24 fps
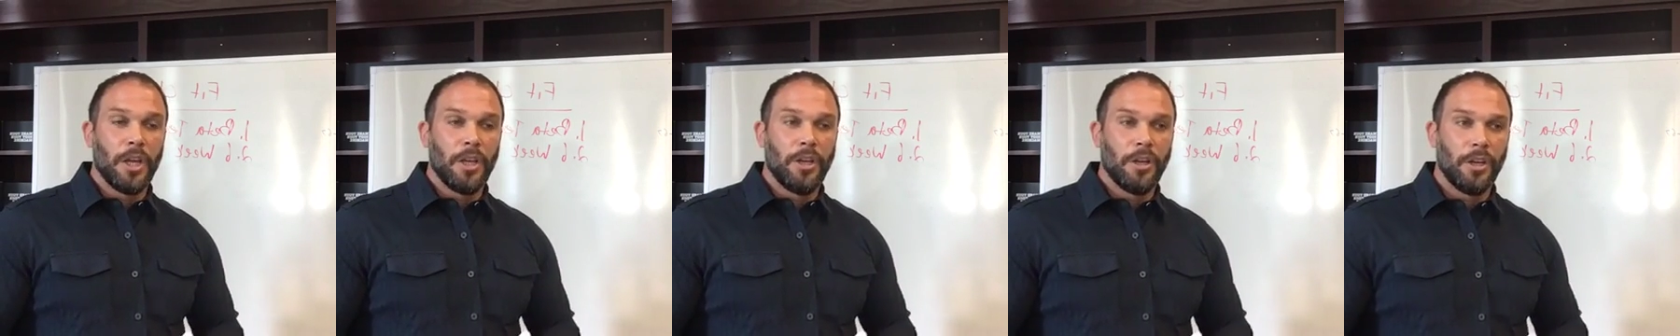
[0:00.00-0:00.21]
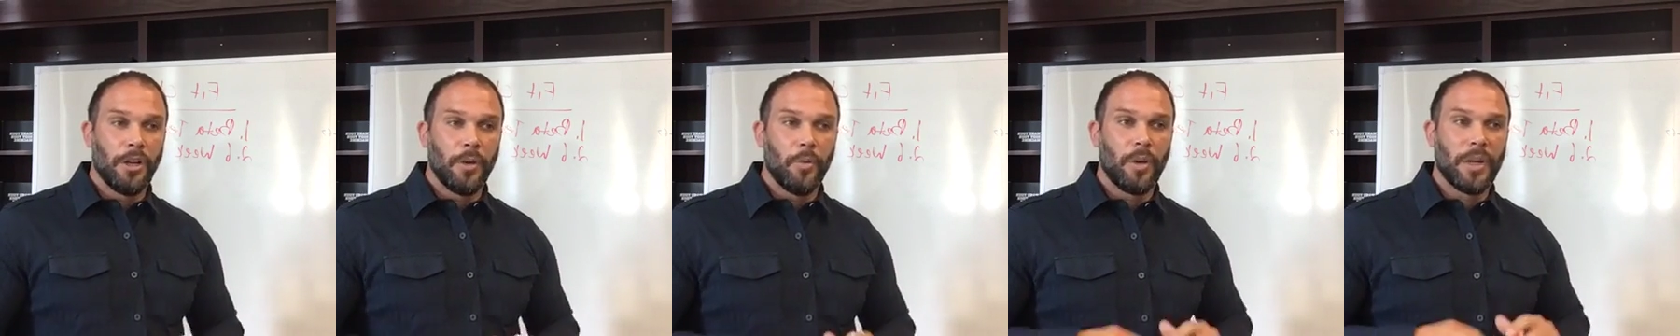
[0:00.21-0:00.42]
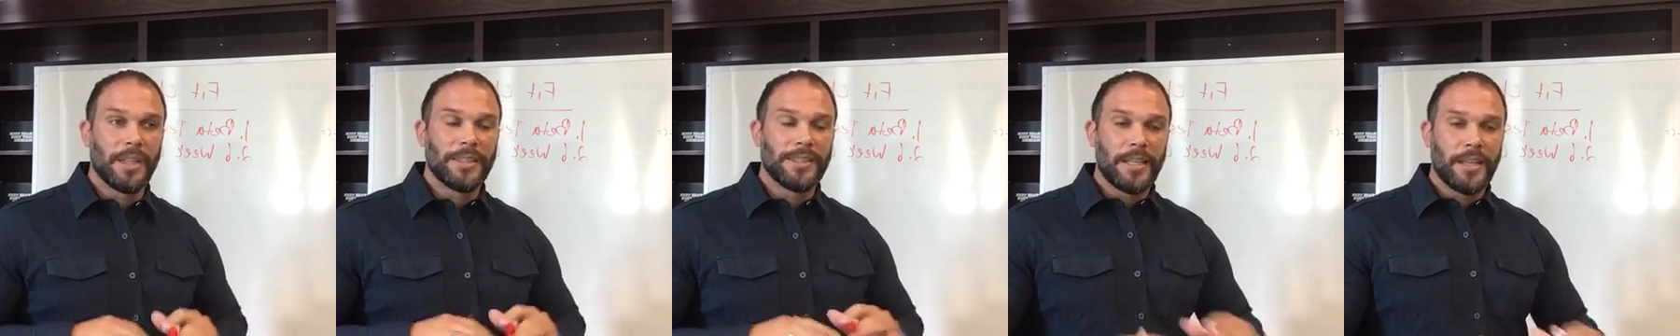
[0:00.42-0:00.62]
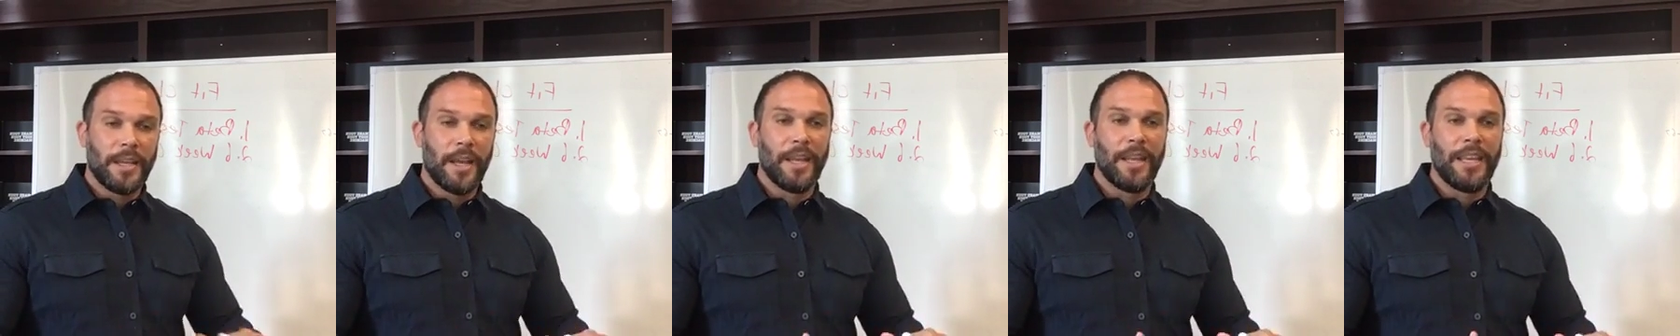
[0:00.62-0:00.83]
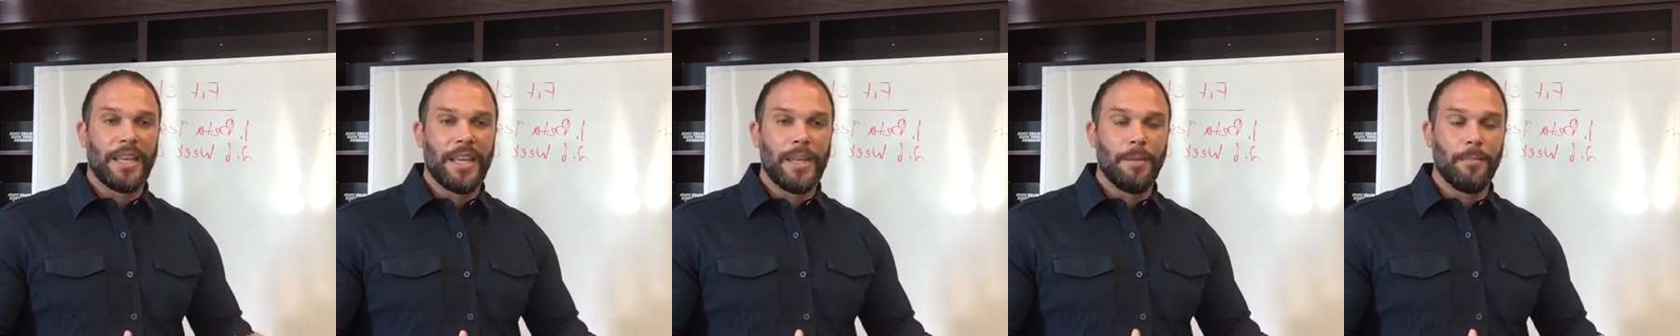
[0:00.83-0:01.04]
you're going to want to send
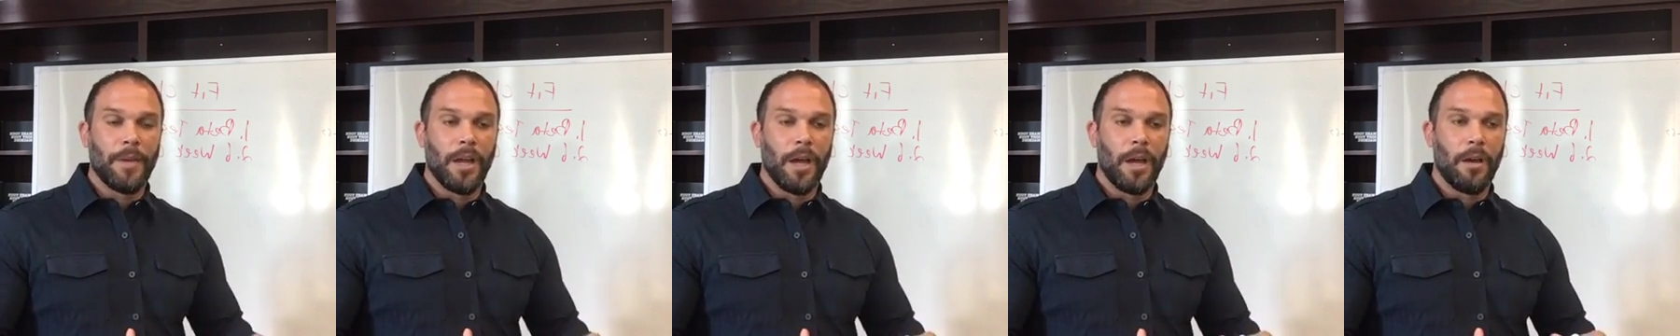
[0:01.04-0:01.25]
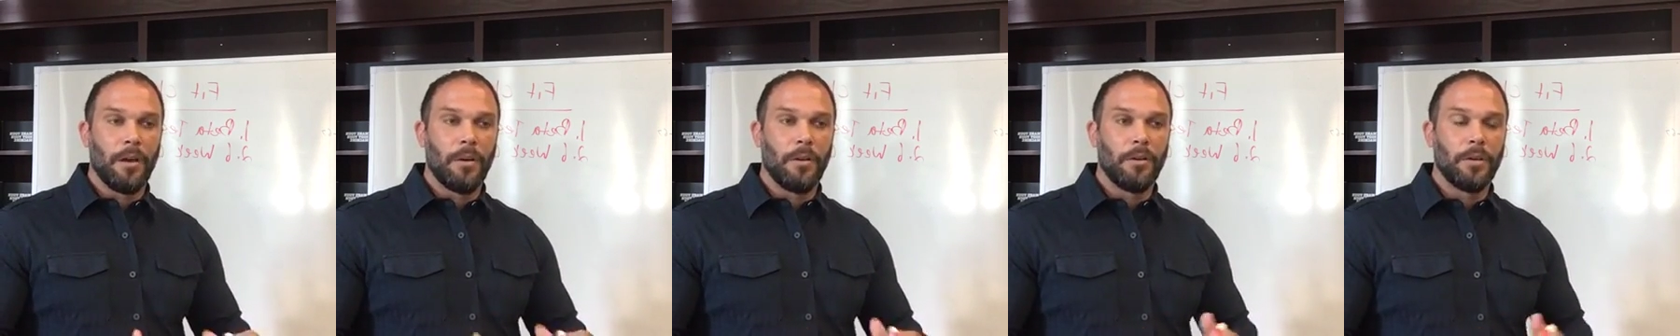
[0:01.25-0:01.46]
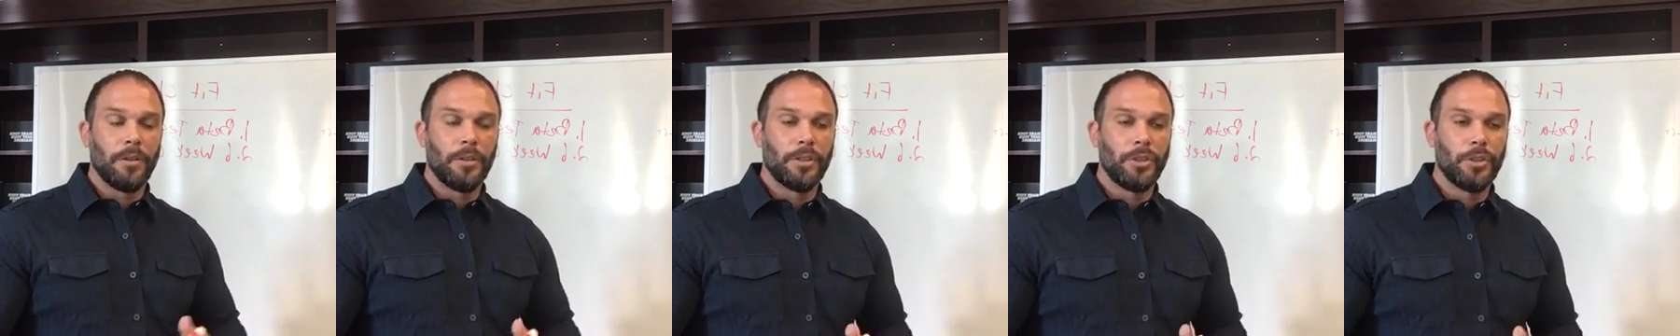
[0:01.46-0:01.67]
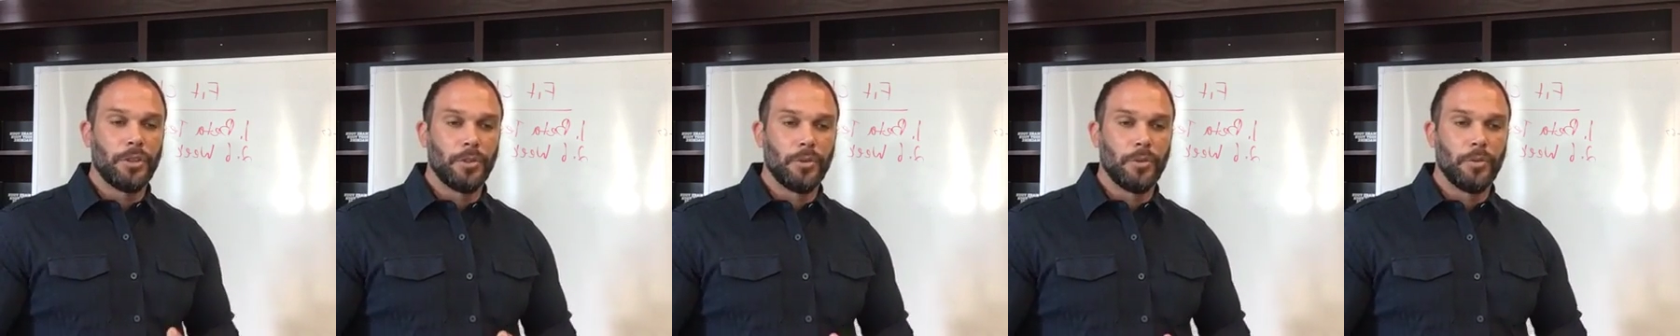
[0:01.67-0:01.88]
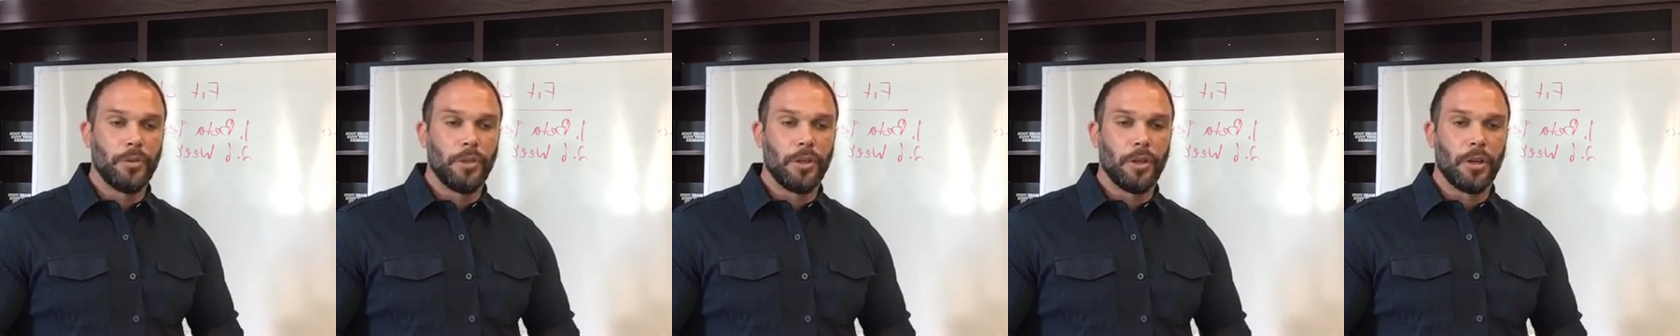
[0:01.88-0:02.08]
out an email
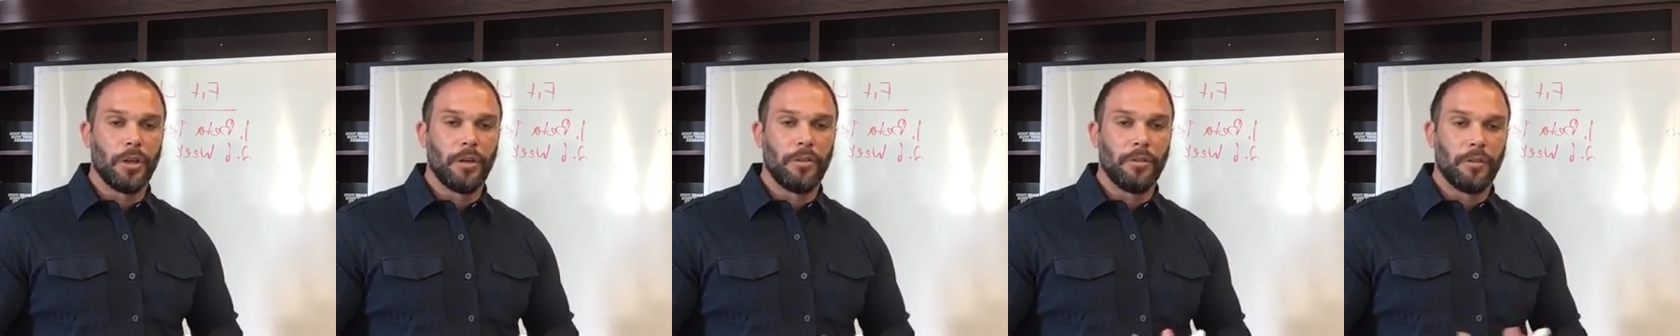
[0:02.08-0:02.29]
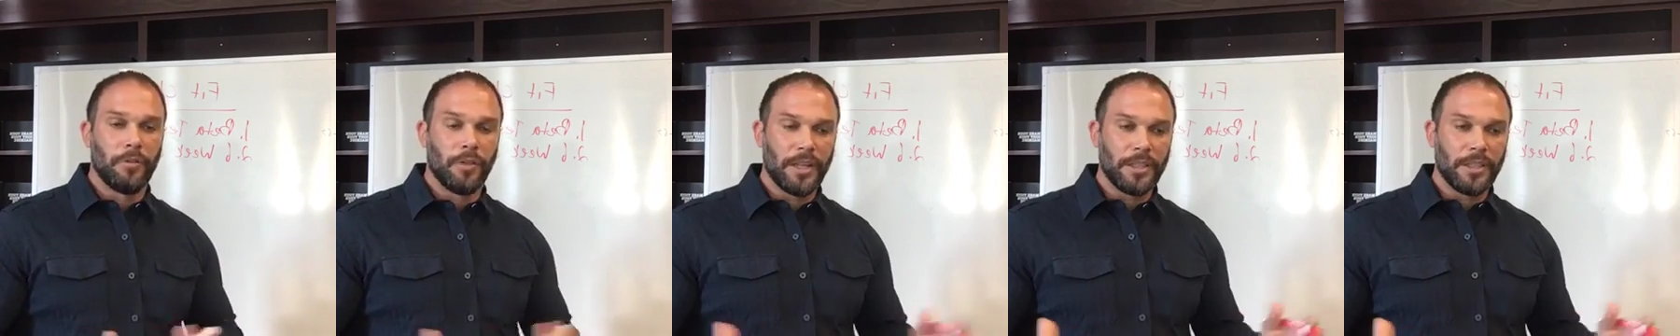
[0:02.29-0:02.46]
to the